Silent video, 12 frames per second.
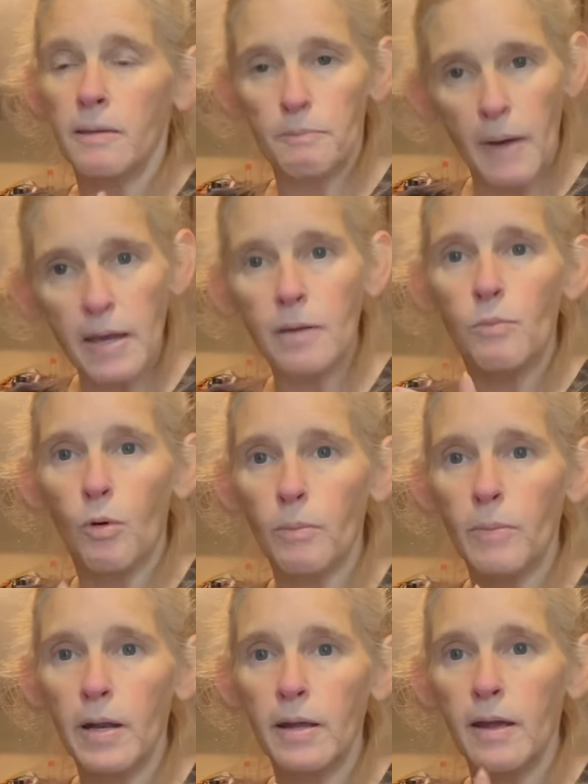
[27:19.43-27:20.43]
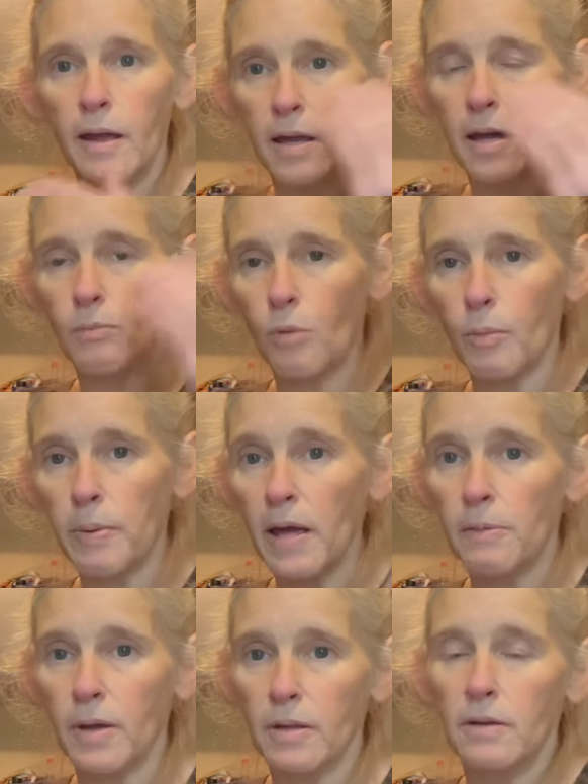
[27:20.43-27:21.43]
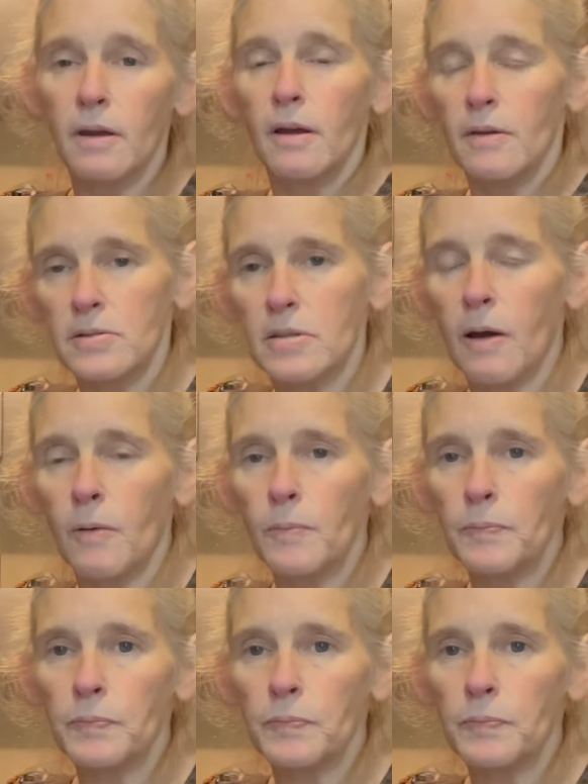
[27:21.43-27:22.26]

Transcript: making more money and get more payment. So,